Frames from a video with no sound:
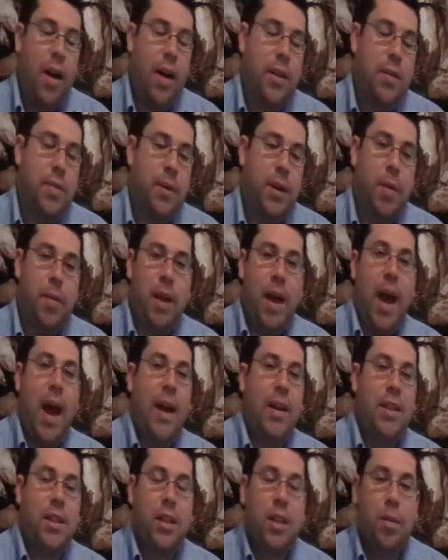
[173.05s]
it's become an
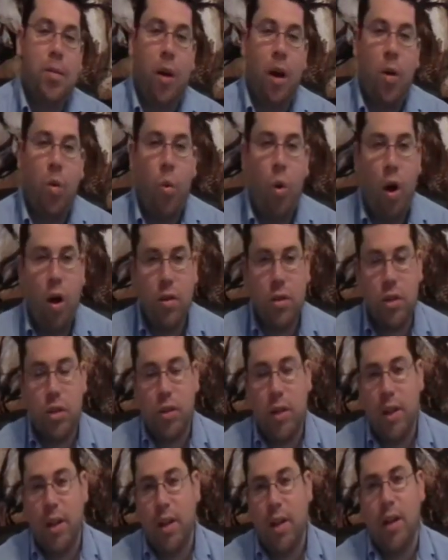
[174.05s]
axiom on Wall
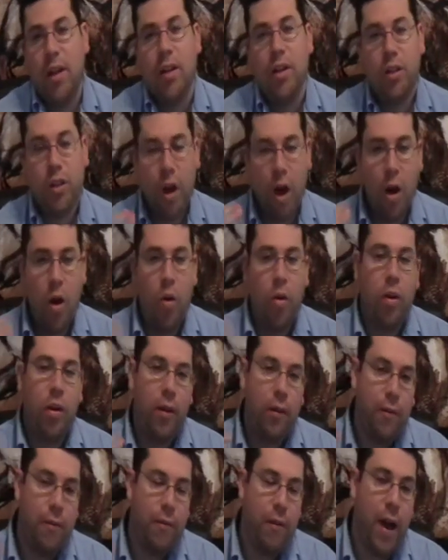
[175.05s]
Street: don't
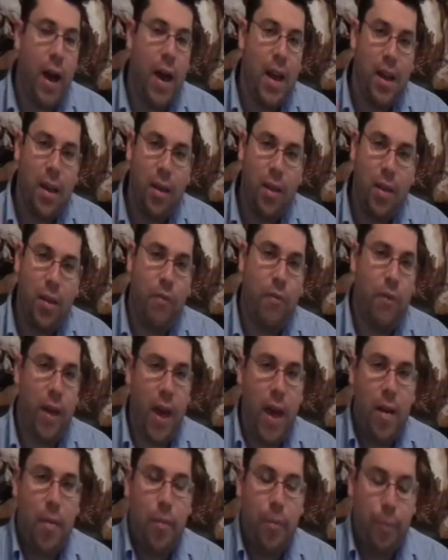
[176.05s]
fight the
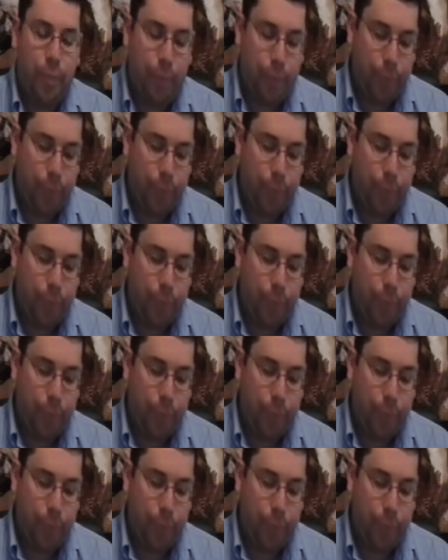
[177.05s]
Fed.